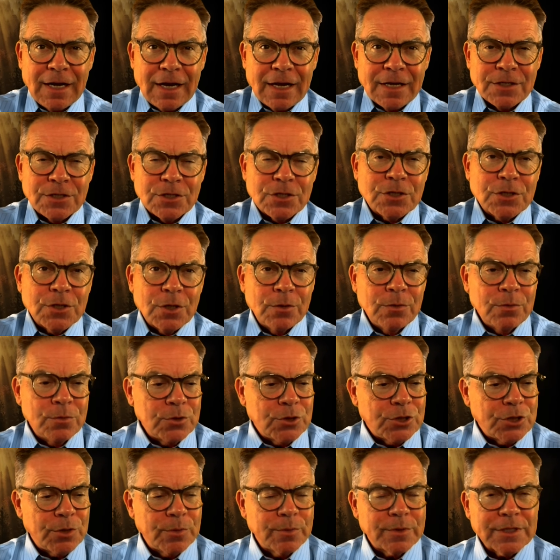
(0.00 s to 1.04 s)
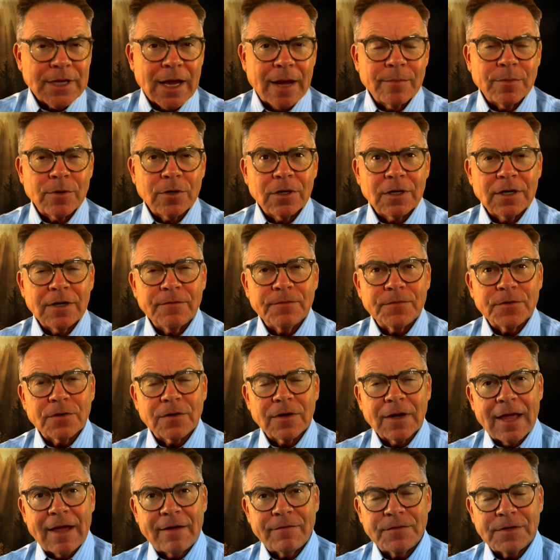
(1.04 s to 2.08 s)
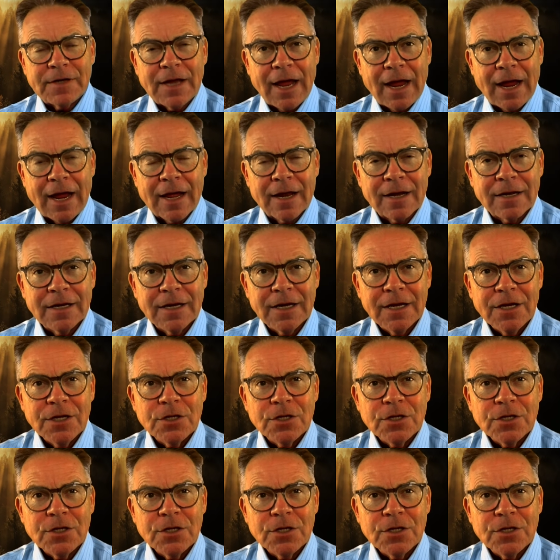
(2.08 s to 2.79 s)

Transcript: And soon she was able to lift her left hand.